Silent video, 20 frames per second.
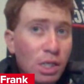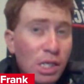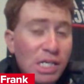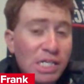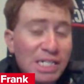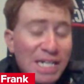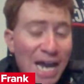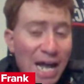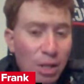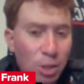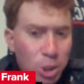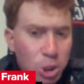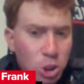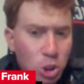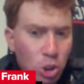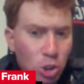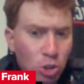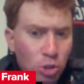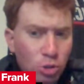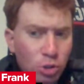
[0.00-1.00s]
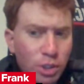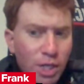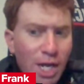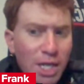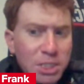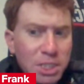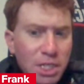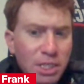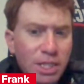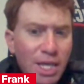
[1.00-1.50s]
and Dallas Turner,
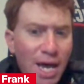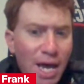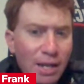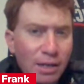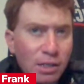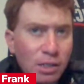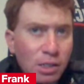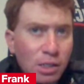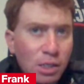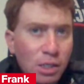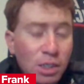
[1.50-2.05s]
guys like that.